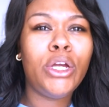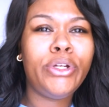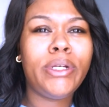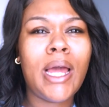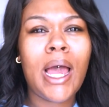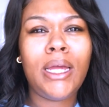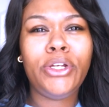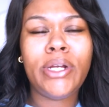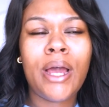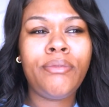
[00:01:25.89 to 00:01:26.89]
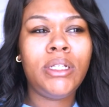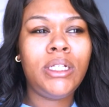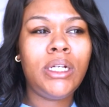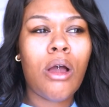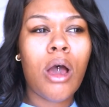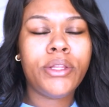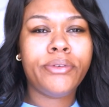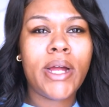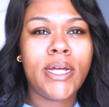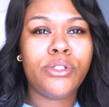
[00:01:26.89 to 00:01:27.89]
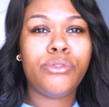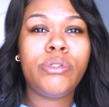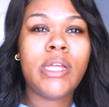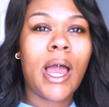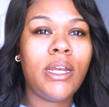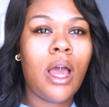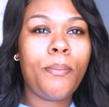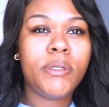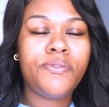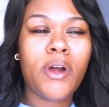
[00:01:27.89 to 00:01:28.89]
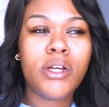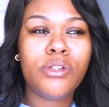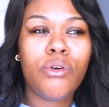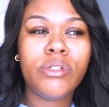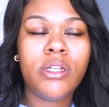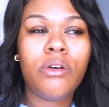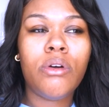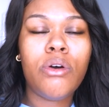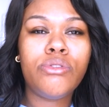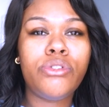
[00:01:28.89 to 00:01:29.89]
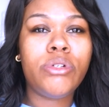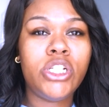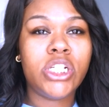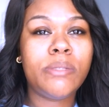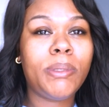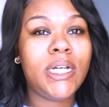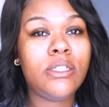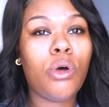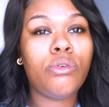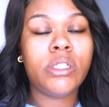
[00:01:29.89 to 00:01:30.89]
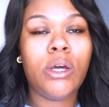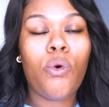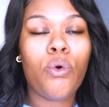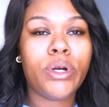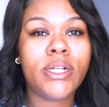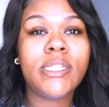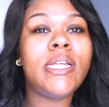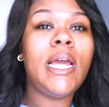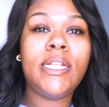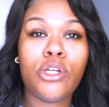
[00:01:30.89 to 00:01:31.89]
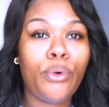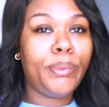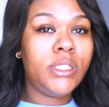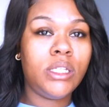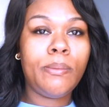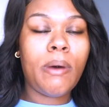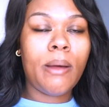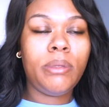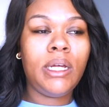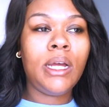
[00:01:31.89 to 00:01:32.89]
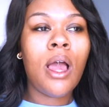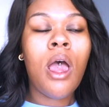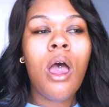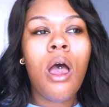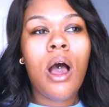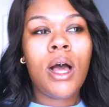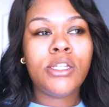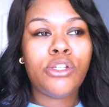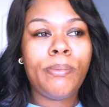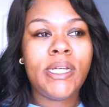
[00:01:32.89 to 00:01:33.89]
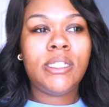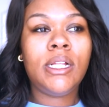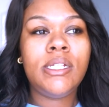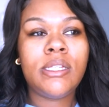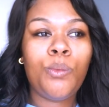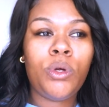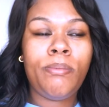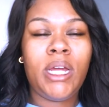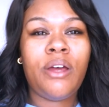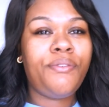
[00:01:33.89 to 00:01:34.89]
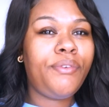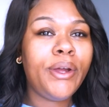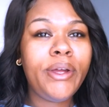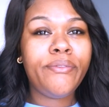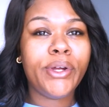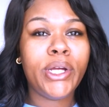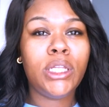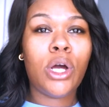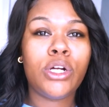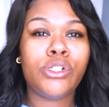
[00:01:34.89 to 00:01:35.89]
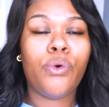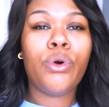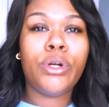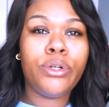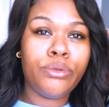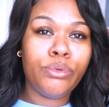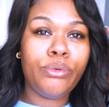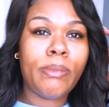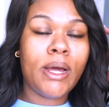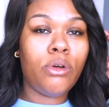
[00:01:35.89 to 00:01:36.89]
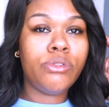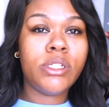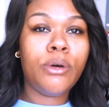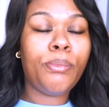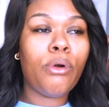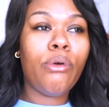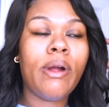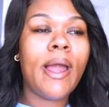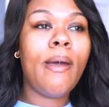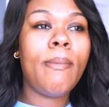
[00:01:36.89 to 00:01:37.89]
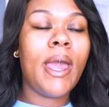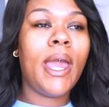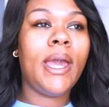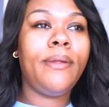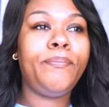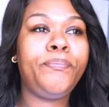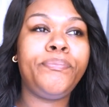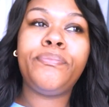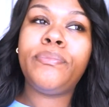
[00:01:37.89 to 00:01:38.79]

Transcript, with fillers: you're not, you're not really authorized to sign up as far as wholesale goes. You can just place wholesale orders. It's open to the public. Uh, so basically someone made a very, very large order through my wholesale program and